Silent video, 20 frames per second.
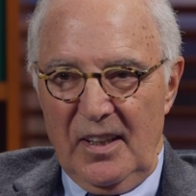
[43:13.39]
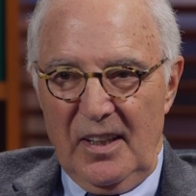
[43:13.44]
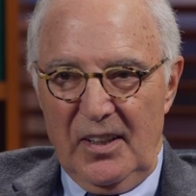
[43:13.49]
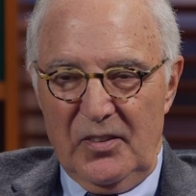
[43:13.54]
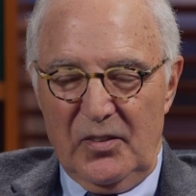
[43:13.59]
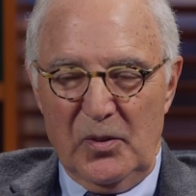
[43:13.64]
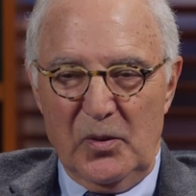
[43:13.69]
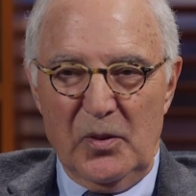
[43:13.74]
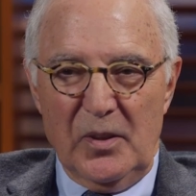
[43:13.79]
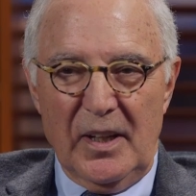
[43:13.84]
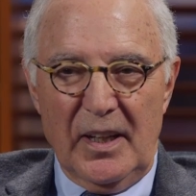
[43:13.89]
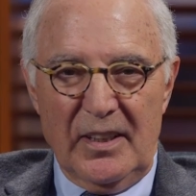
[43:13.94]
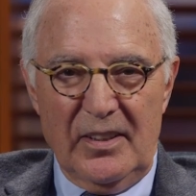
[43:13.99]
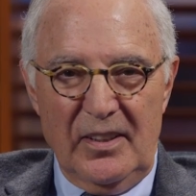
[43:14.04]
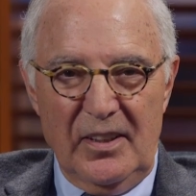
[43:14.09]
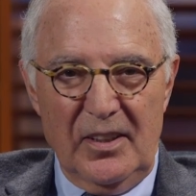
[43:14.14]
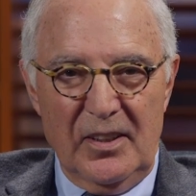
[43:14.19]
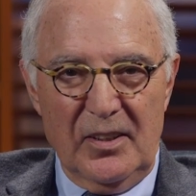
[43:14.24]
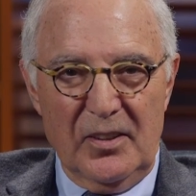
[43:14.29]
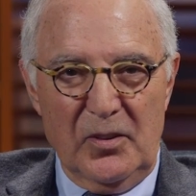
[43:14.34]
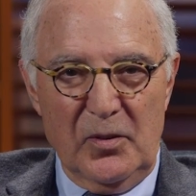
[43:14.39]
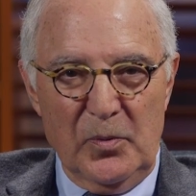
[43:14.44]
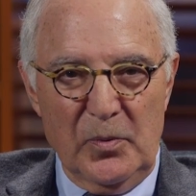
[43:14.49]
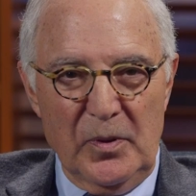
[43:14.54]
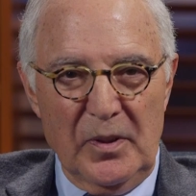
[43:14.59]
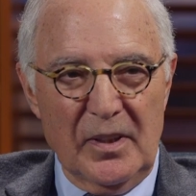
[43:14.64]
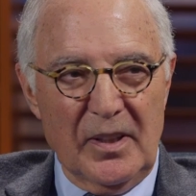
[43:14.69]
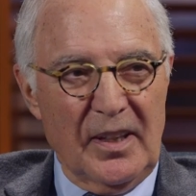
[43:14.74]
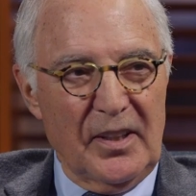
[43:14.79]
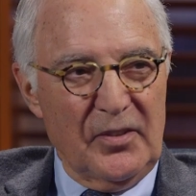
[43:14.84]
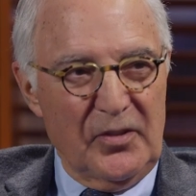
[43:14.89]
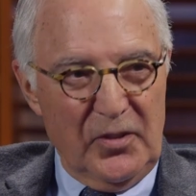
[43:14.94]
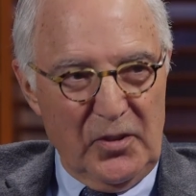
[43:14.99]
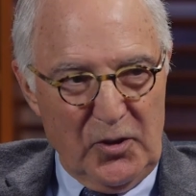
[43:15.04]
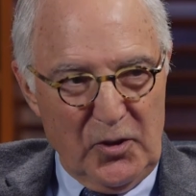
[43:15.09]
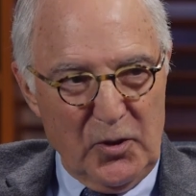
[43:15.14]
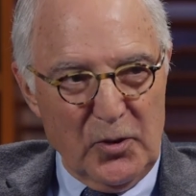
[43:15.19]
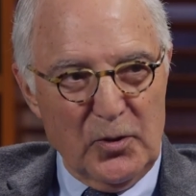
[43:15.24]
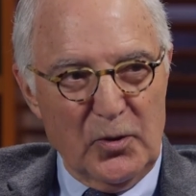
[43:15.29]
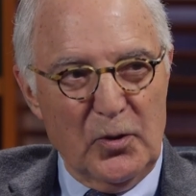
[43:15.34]
it's a good idea to realize
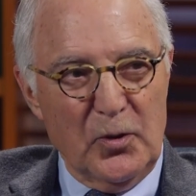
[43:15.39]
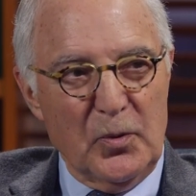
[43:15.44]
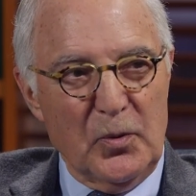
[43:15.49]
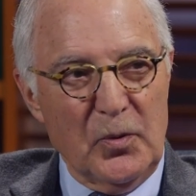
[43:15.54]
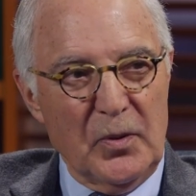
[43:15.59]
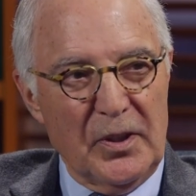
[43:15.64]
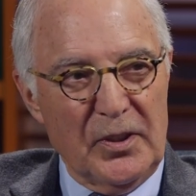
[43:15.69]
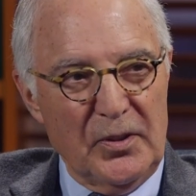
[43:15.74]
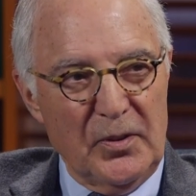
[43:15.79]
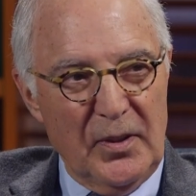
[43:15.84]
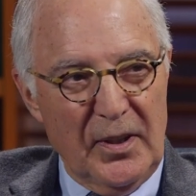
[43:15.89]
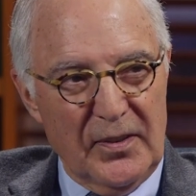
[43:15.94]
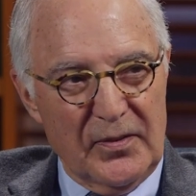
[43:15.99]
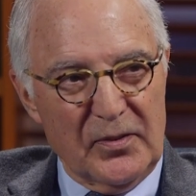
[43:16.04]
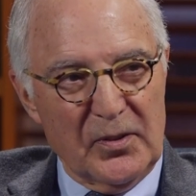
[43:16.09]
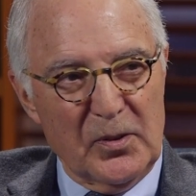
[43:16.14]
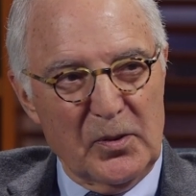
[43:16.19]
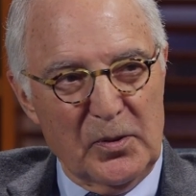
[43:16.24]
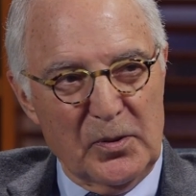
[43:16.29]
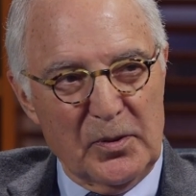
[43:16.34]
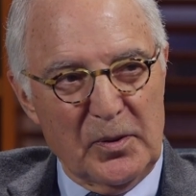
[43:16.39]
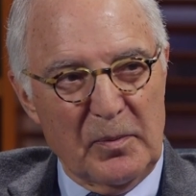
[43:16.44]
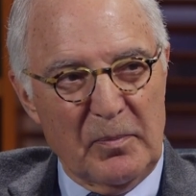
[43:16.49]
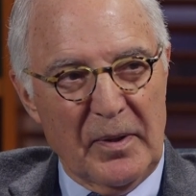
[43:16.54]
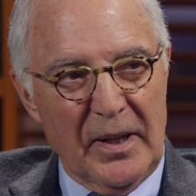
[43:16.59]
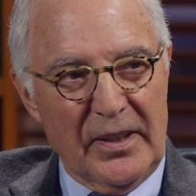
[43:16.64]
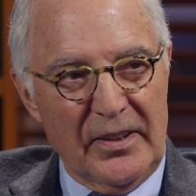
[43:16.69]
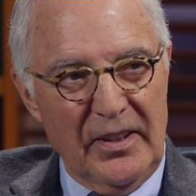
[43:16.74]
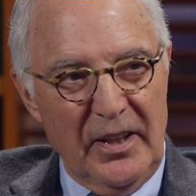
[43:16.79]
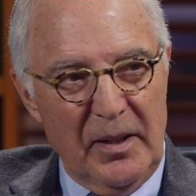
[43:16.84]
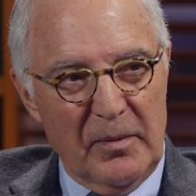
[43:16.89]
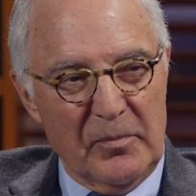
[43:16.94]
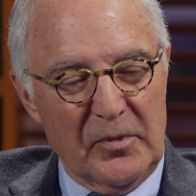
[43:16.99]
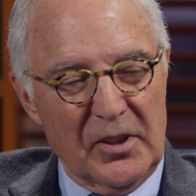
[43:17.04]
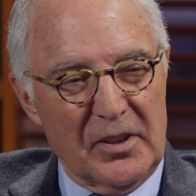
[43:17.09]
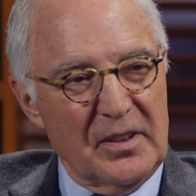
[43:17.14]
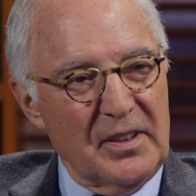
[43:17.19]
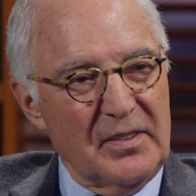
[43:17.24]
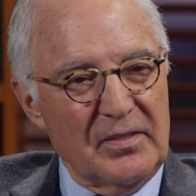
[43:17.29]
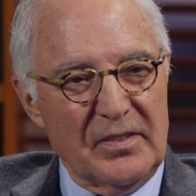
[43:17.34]
that you're new and you have to learn about them.
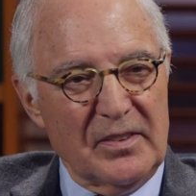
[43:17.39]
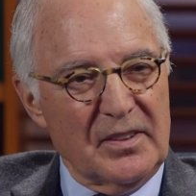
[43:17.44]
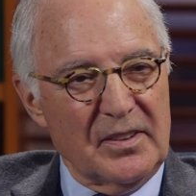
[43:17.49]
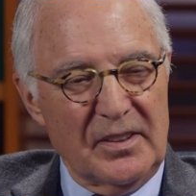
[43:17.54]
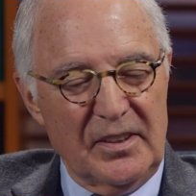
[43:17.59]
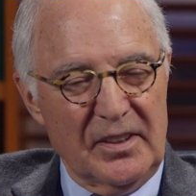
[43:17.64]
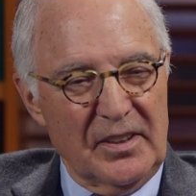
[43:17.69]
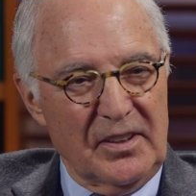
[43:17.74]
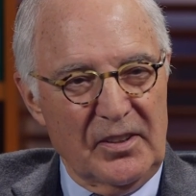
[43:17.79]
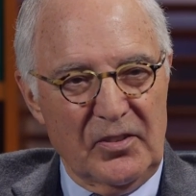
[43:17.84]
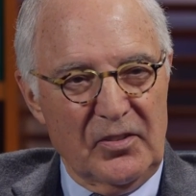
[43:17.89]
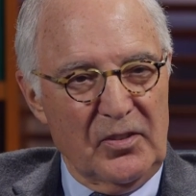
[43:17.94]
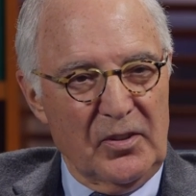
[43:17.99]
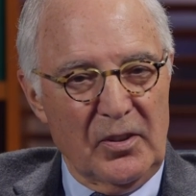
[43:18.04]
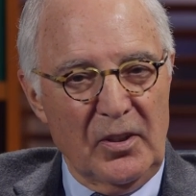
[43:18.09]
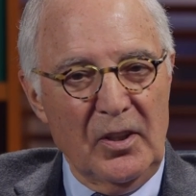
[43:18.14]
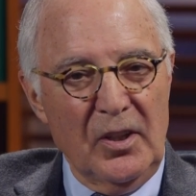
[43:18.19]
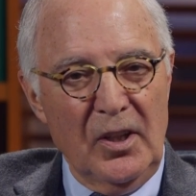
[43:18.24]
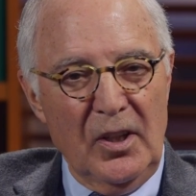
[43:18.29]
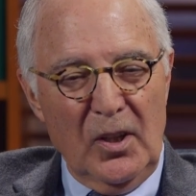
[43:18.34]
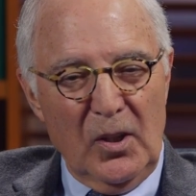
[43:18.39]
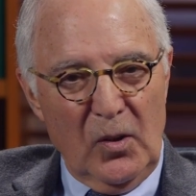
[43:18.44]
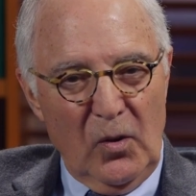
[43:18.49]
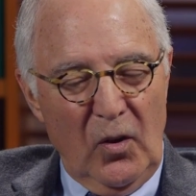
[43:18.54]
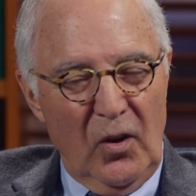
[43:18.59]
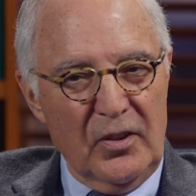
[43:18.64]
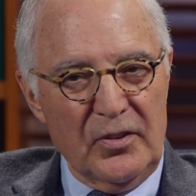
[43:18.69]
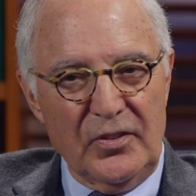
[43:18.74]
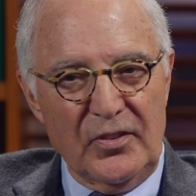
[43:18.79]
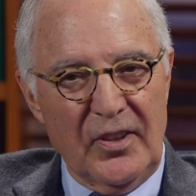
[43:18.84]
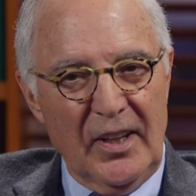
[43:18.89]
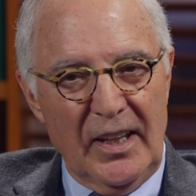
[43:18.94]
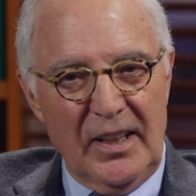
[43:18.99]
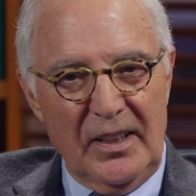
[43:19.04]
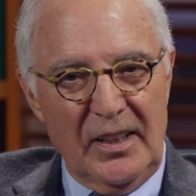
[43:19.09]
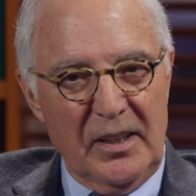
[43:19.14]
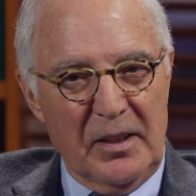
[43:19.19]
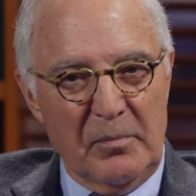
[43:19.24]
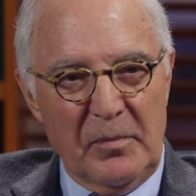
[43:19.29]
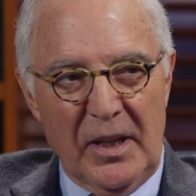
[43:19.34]
The Cleveland Clinic is a
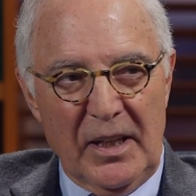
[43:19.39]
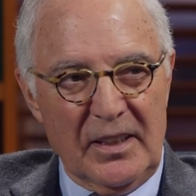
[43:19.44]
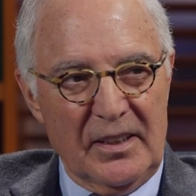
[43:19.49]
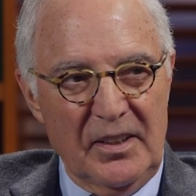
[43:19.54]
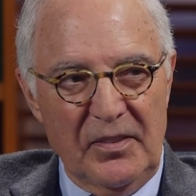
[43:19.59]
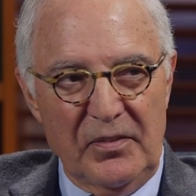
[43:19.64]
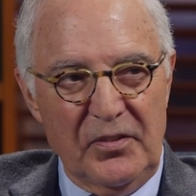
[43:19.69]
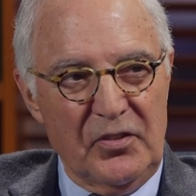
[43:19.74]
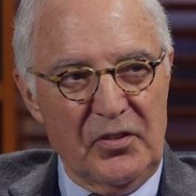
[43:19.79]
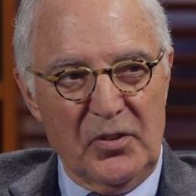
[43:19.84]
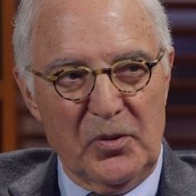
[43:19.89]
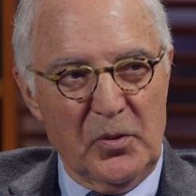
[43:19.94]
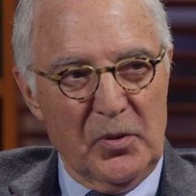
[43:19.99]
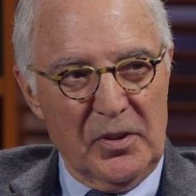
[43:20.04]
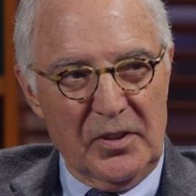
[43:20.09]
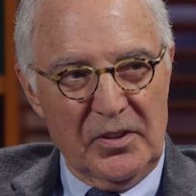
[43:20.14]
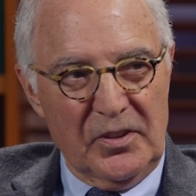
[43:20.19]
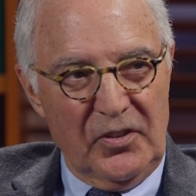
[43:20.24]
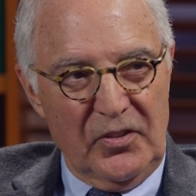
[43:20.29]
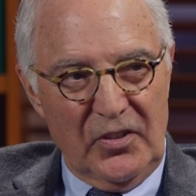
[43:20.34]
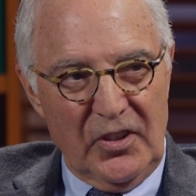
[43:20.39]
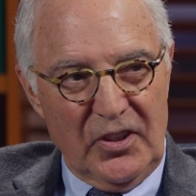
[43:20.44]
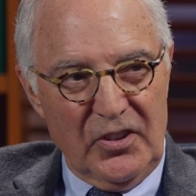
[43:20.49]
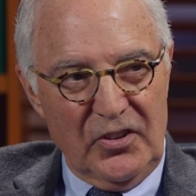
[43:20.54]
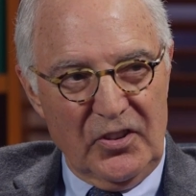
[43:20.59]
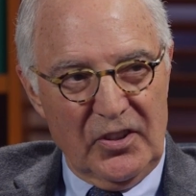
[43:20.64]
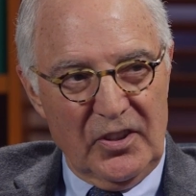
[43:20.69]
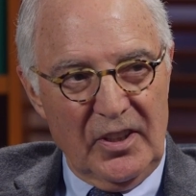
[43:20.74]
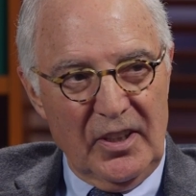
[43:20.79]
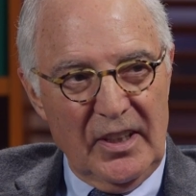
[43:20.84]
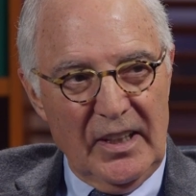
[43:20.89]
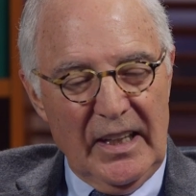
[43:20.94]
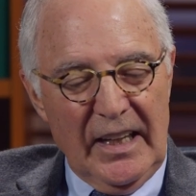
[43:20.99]
long-standing and magnificent organization.